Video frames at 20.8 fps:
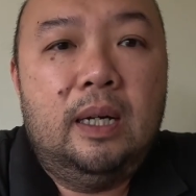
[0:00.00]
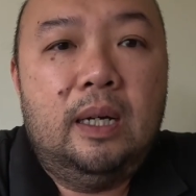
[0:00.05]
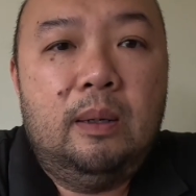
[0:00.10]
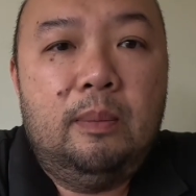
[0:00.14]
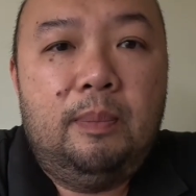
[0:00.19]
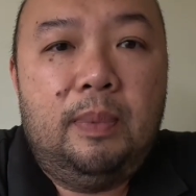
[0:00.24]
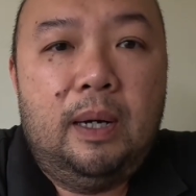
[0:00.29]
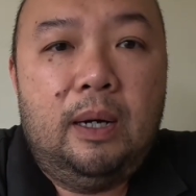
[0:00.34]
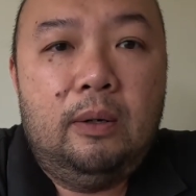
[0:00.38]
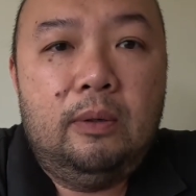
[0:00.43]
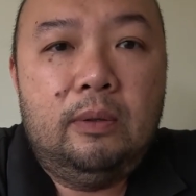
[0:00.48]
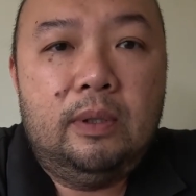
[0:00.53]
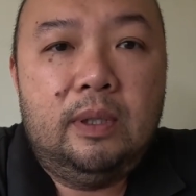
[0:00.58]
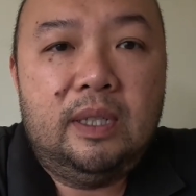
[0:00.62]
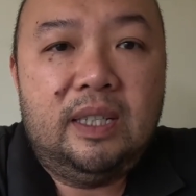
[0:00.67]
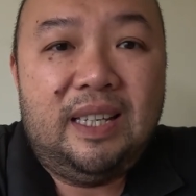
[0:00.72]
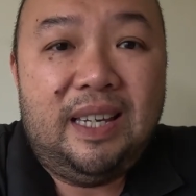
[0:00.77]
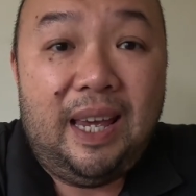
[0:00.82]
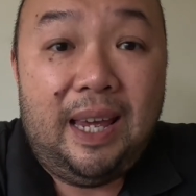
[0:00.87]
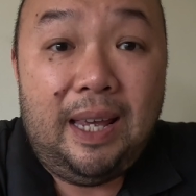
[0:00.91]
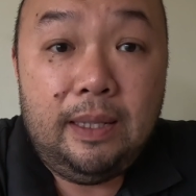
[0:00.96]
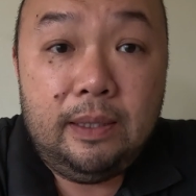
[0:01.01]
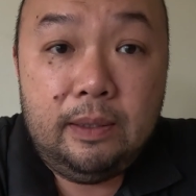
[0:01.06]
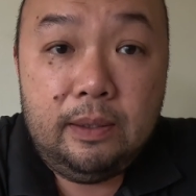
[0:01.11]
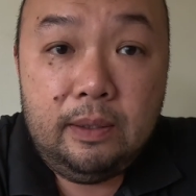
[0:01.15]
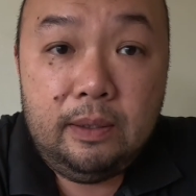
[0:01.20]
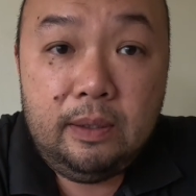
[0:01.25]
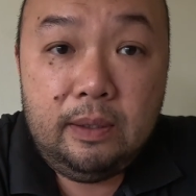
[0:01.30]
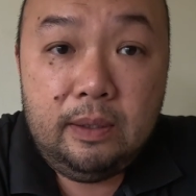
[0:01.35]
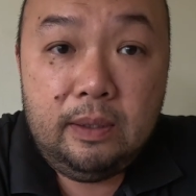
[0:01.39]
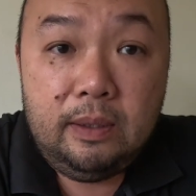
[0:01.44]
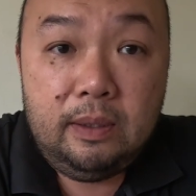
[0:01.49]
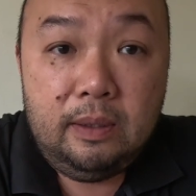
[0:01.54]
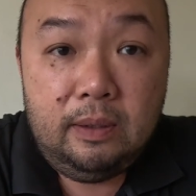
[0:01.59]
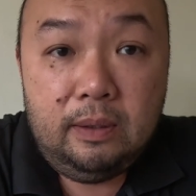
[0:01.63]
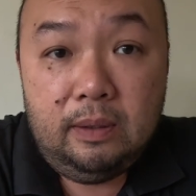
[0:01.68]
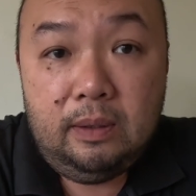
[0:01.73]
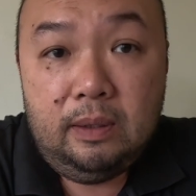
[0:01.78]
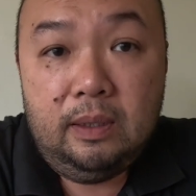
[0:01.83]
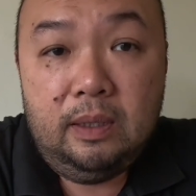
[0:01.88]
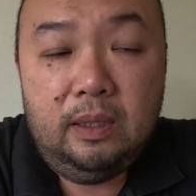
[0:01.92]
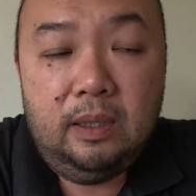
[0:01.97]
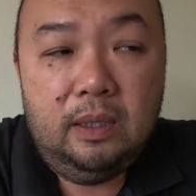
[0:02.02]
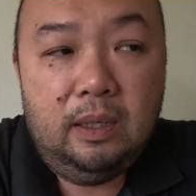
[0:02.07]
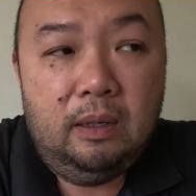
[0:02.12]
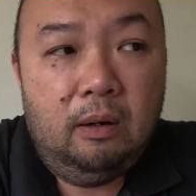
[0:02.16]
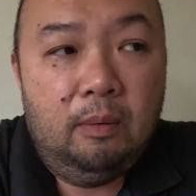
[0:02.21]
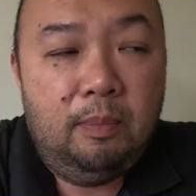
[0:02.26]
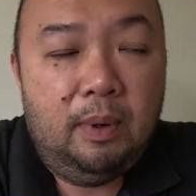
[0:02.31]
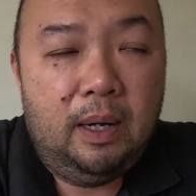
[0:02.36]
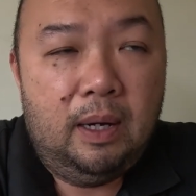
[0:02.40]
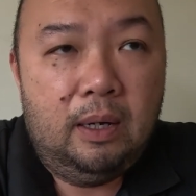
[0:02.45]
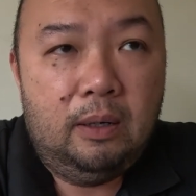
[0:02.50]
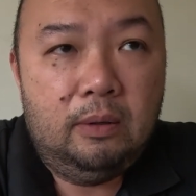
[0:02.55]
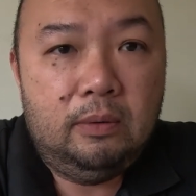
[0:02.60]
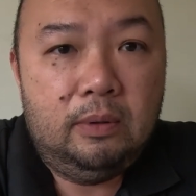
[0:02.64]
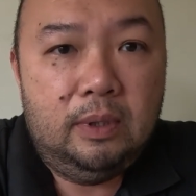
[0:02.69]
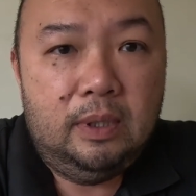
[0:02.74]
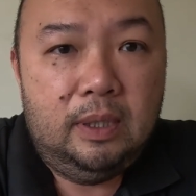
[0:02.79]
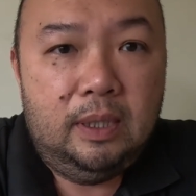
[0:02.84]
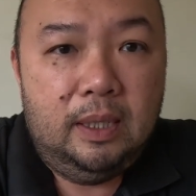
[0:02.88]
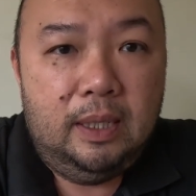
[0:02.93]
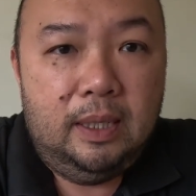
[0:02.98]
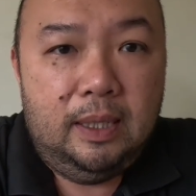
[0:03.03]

about gates, about